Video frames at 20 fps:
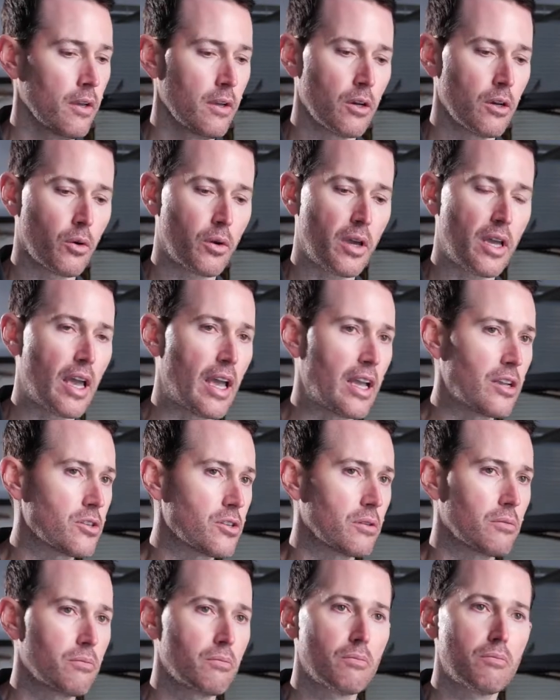okay,
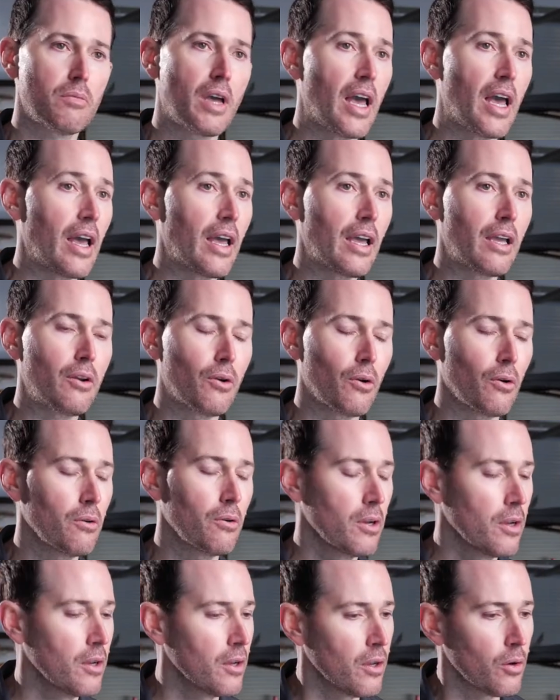Agent A, or
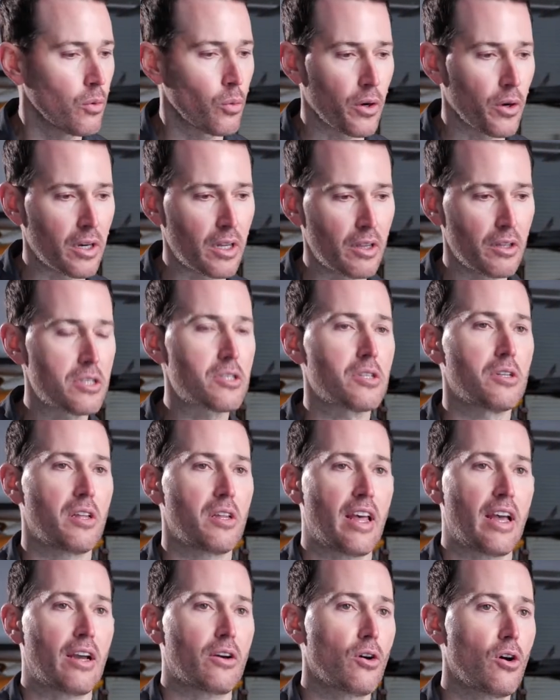we're going to listen to
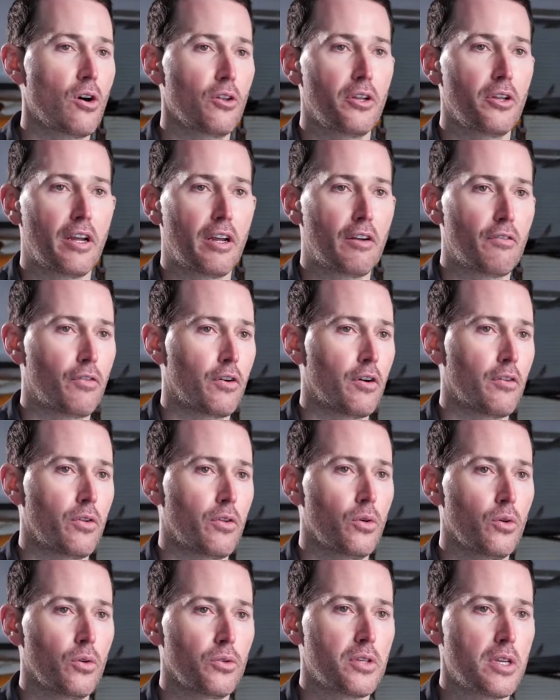that call today in front of the
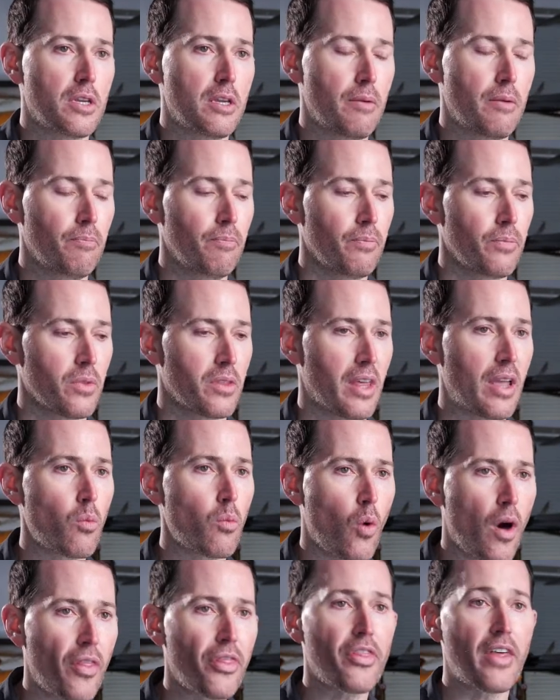whole team, they
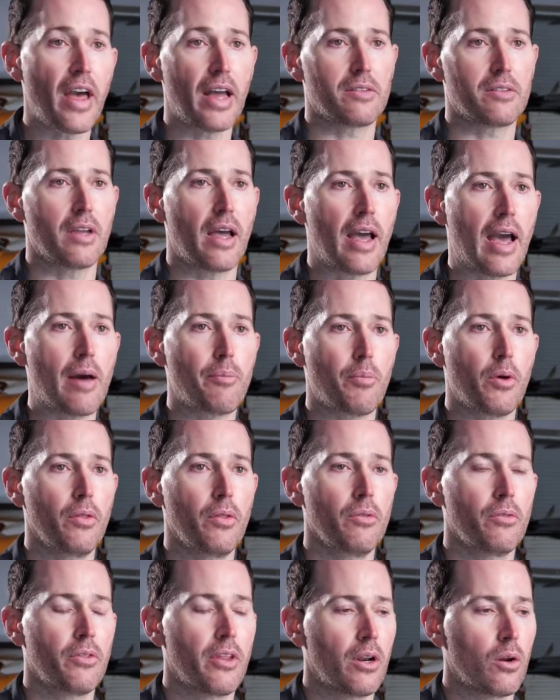want that to
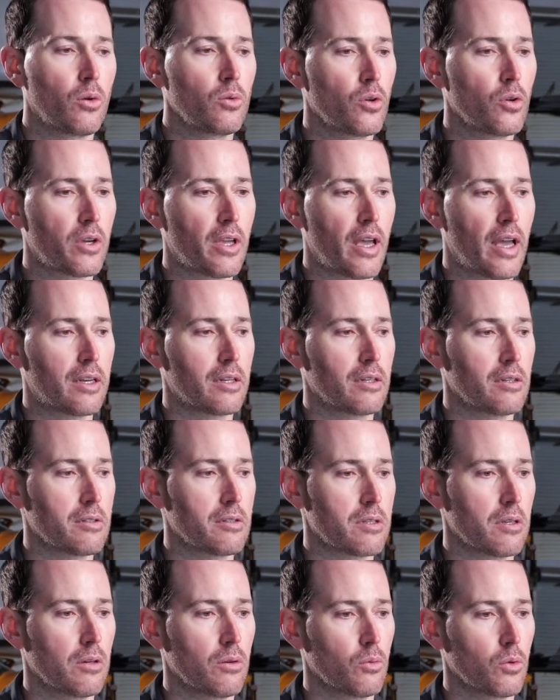happen. They don't look at it
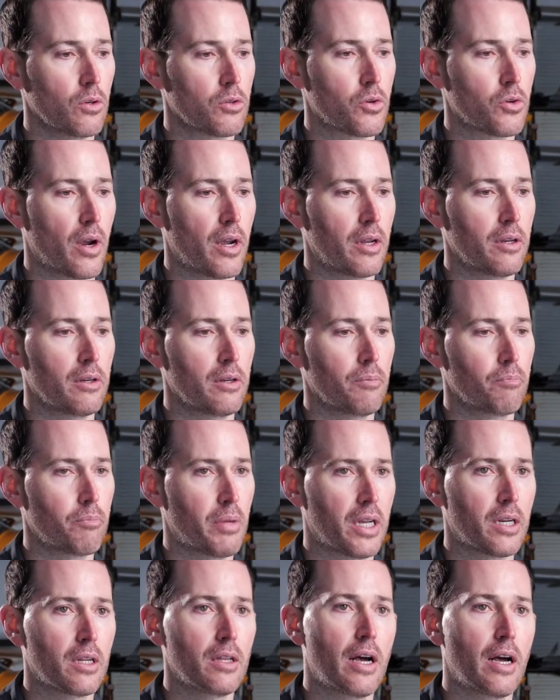as we're trying to
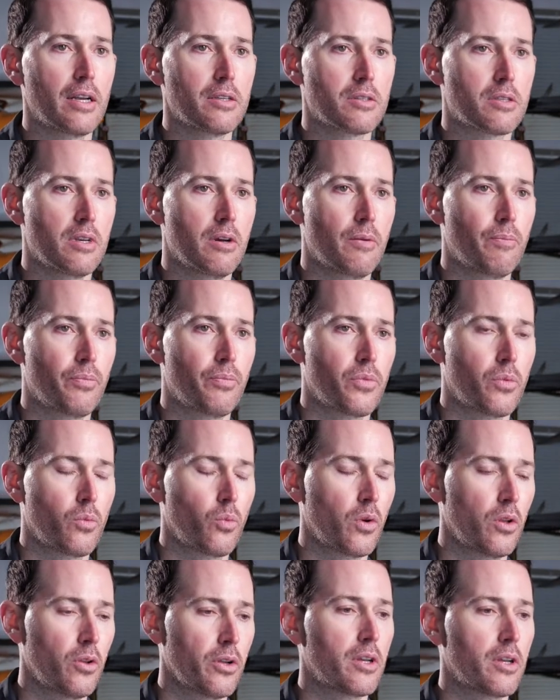penalize them.
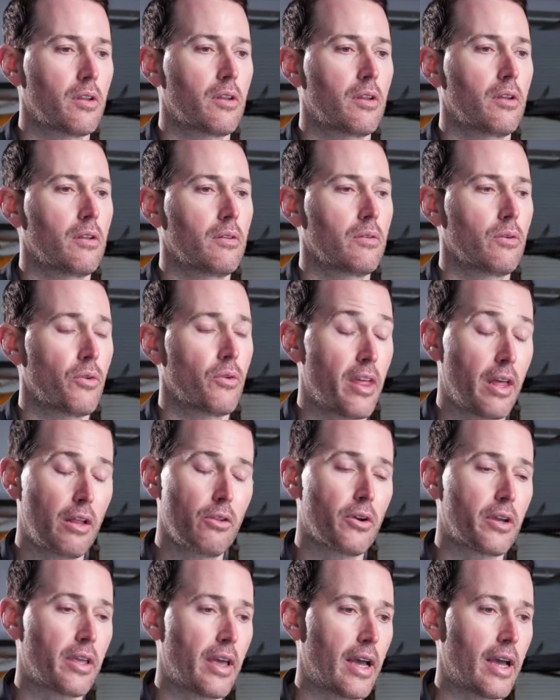They look at
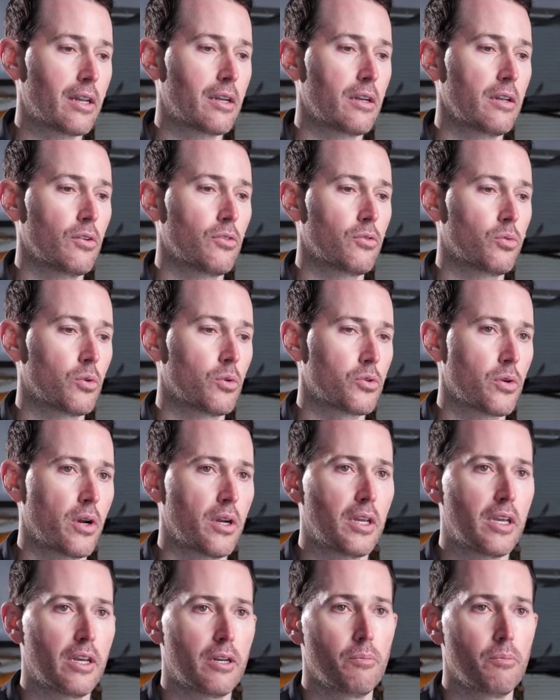it as we're trying
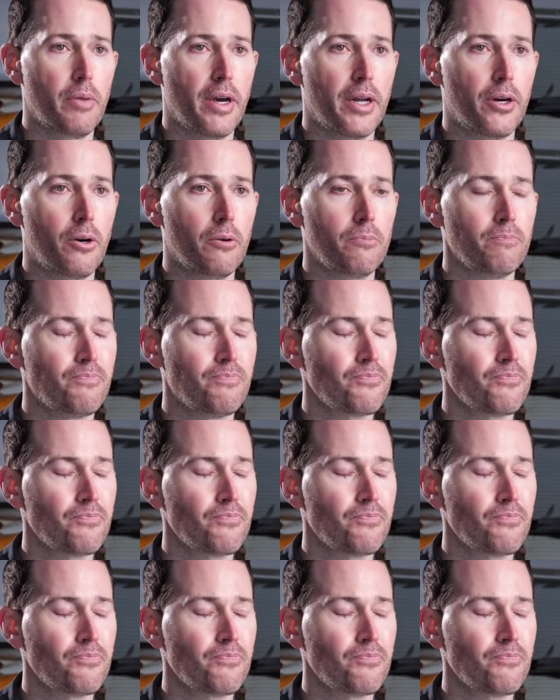to get them better.